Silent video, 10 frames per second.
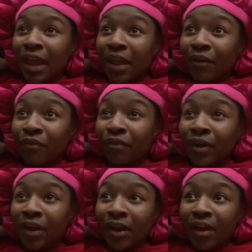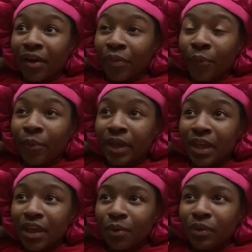every other
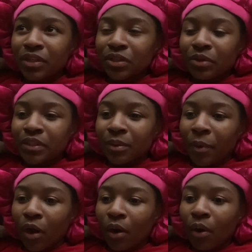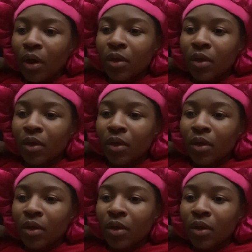week. We used to go to the mall.